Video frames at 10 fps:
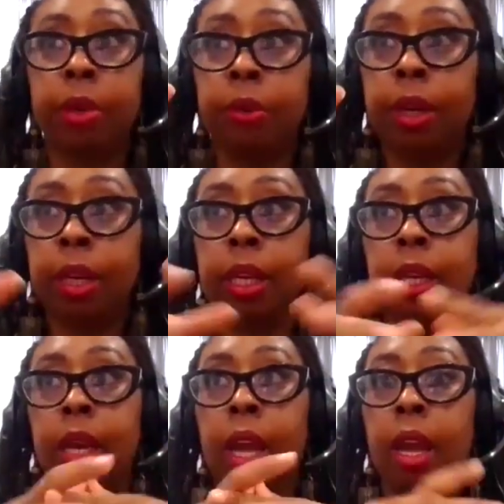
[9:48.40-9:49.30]

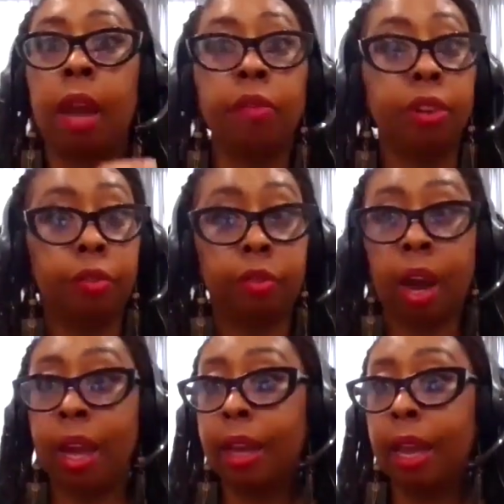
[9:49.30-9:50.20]
community, every
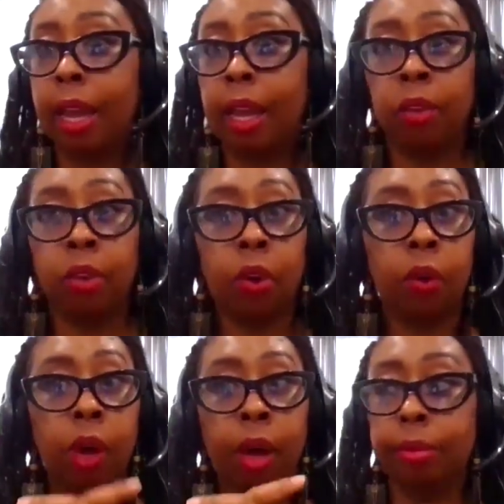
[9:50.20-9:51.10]
Friday,
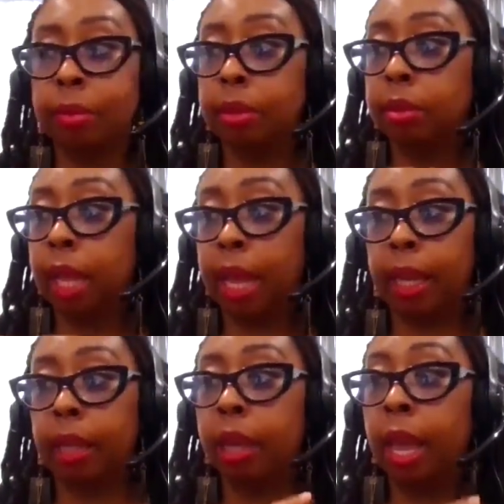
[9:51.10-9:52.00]
I'm
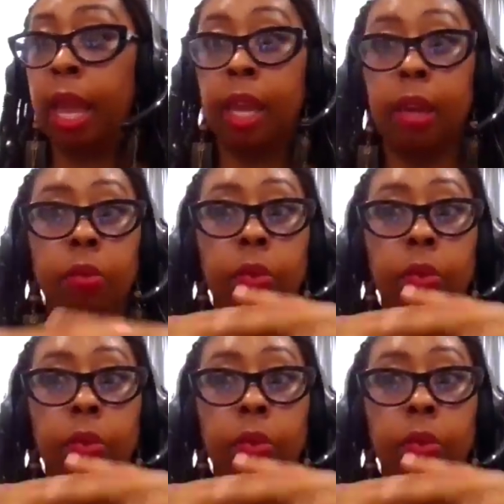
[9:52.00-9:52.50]
like, hey,